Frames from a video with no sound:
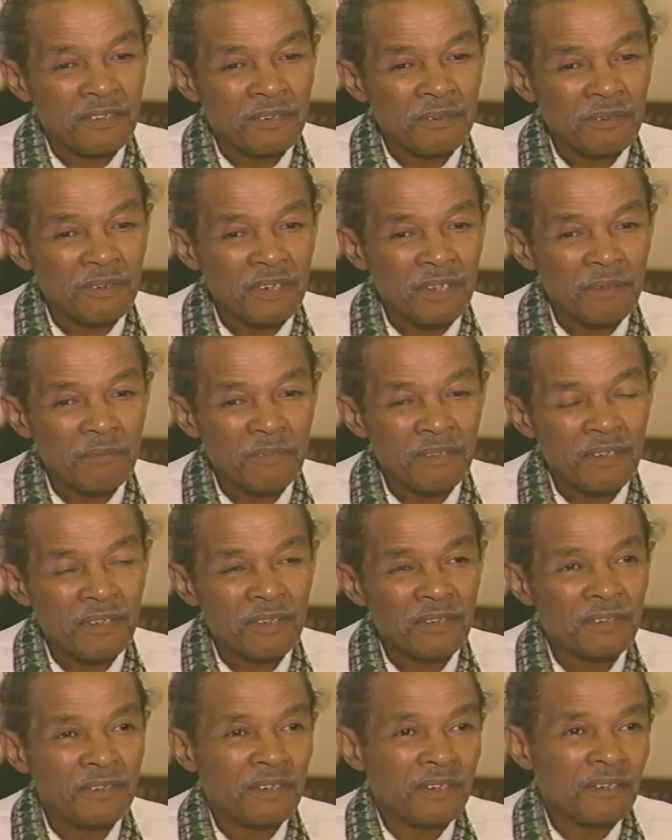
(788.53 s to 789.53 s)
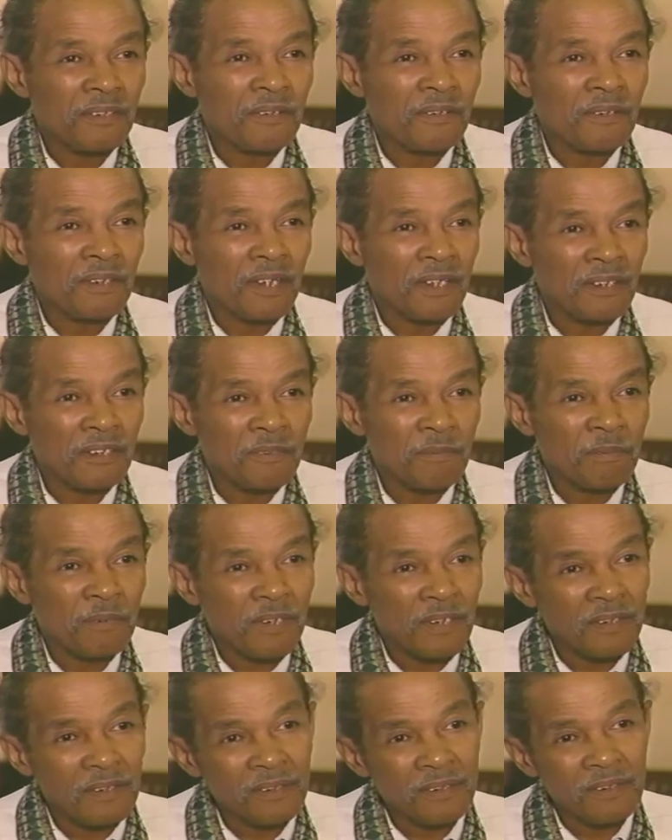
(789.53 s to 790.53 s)
okay, man, take your horn out, let's
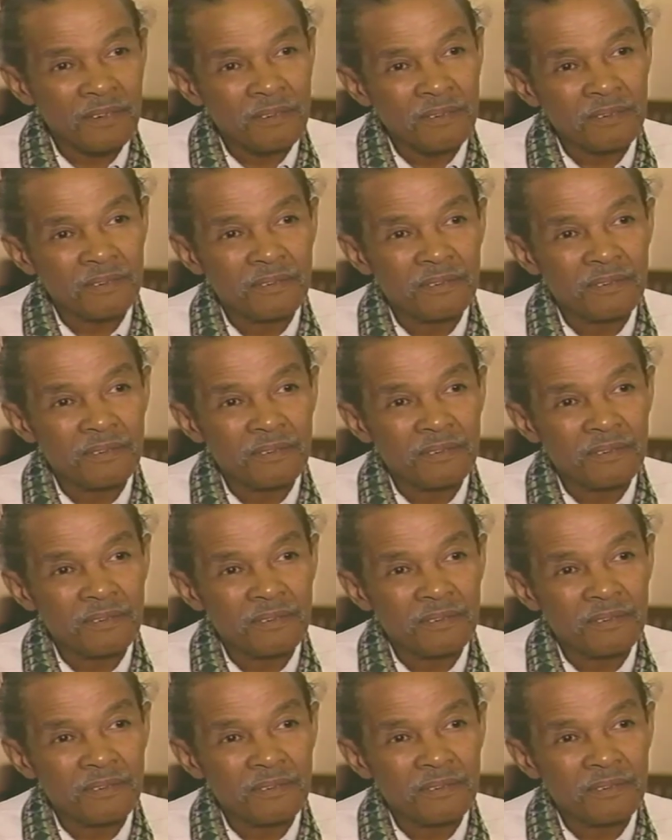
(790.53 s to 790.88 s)
play, you know.